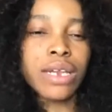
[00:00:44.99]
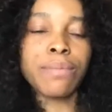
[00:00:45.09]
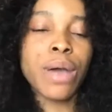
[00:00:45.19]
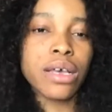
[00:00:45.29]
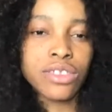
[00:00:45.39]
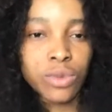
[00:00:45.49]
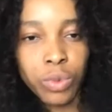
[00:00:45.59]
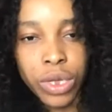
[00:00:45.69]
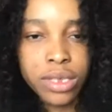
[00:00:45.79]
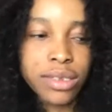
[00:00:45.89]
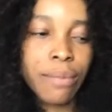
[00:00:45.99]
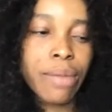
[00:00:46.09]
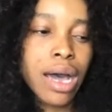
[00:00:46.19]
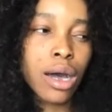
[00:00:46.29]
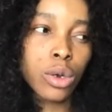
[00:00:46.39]
the past weeks
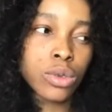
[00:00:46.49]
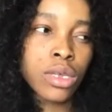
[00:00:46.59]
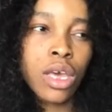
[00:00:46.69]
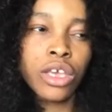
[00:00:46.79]
about,